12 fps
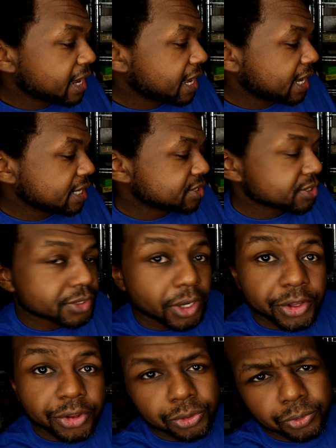And just
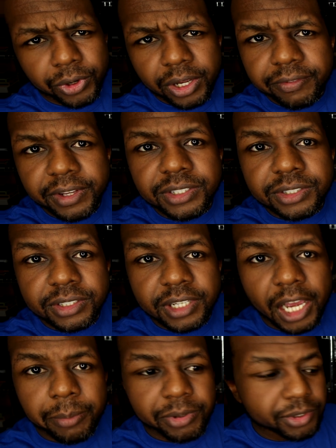on 3 of each
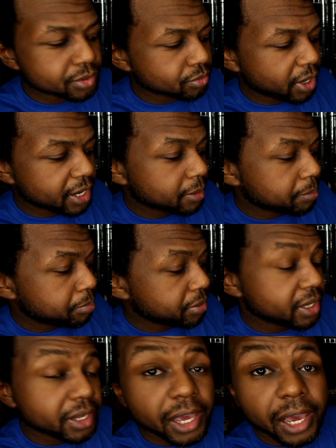type, you just write a
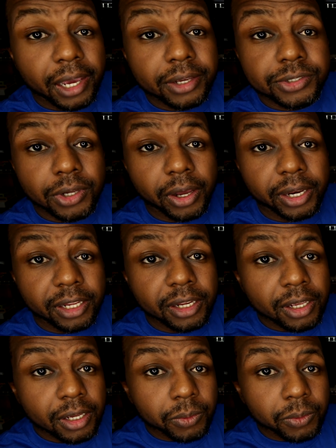big X on it,